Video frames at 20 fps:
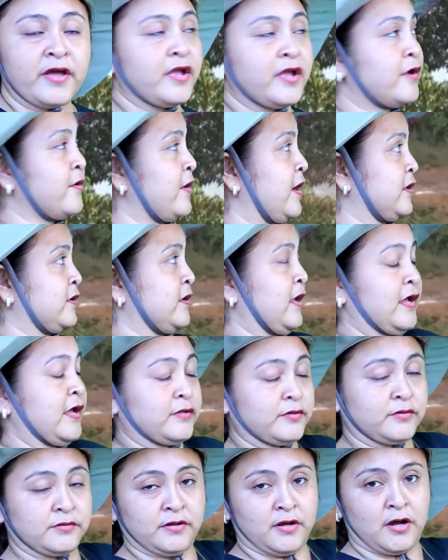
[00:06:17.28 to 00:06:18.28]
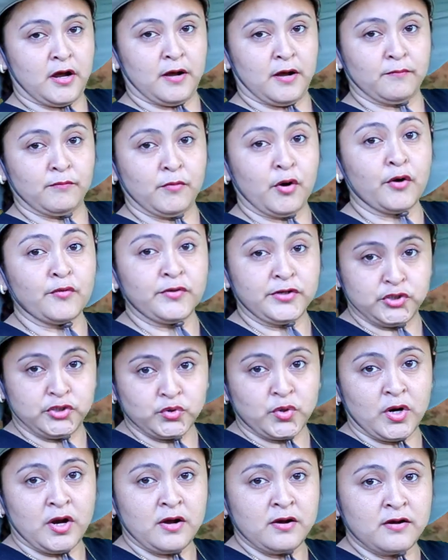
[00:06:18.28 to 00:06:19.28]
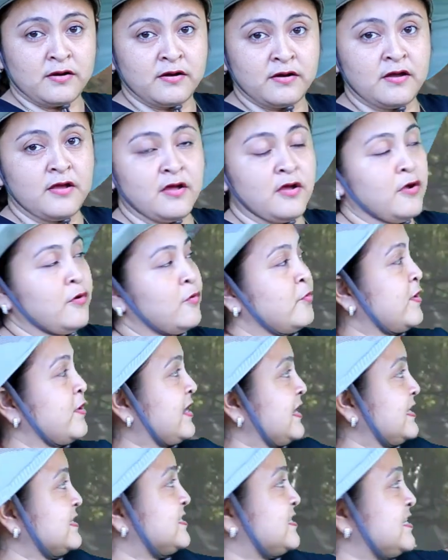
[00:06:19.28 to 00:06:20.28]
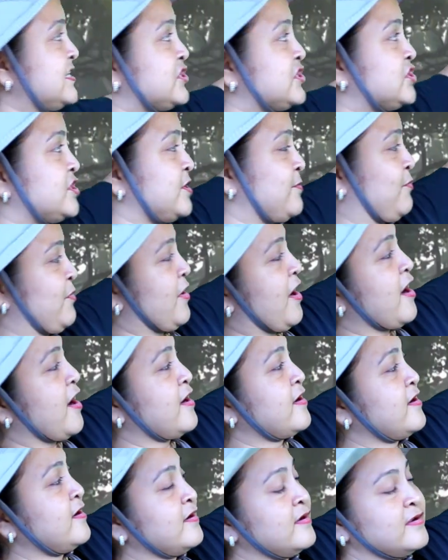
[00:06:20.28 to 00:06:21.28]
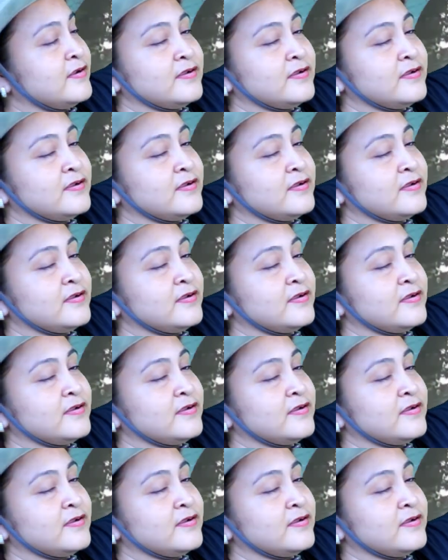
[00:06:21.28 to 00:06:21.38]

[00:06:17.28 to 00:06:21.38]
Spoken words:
here at Orange Rock, we can see shipyard.